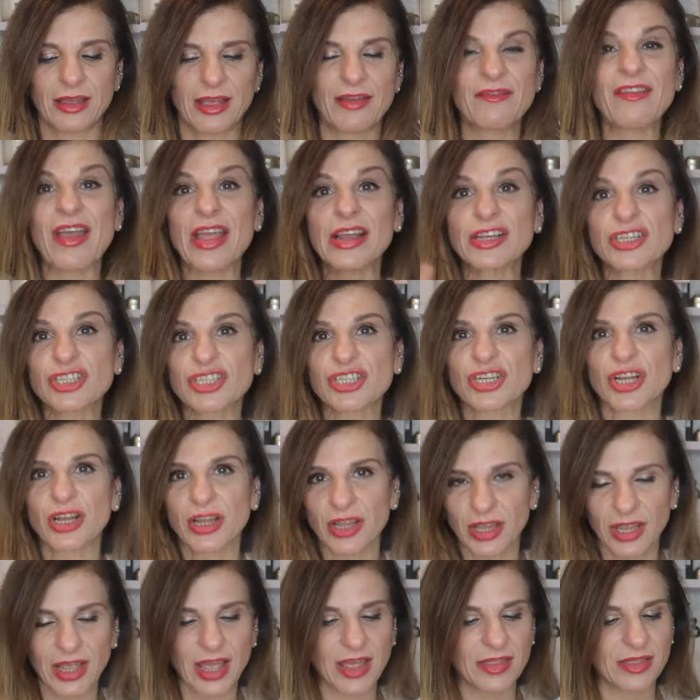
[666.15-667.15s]

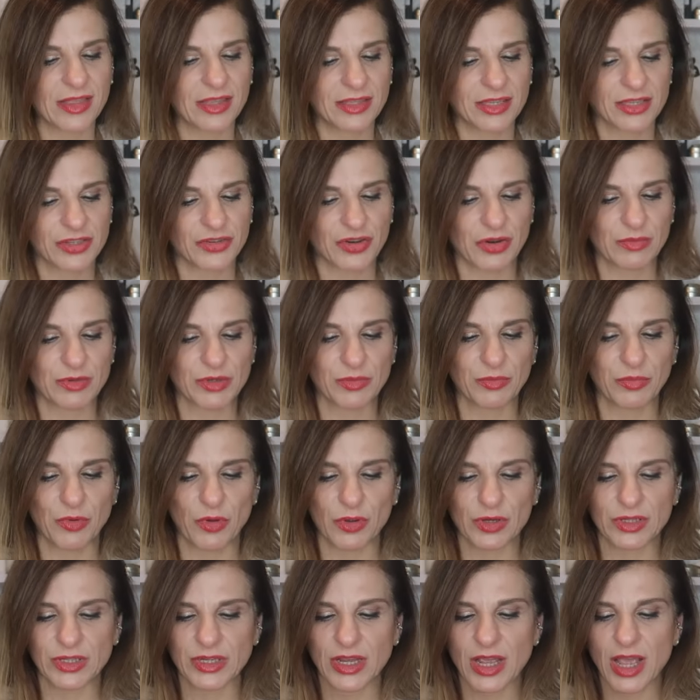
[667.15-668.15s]
eventually in the description
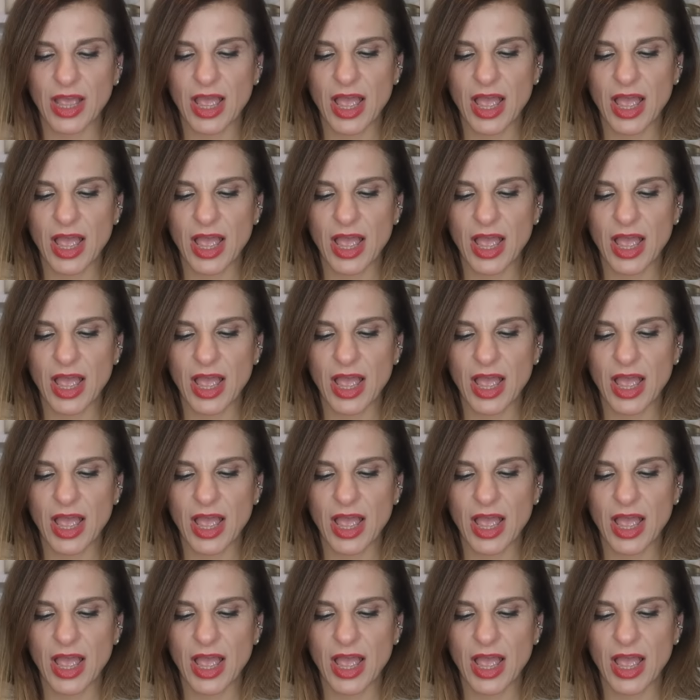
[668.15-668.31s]
box.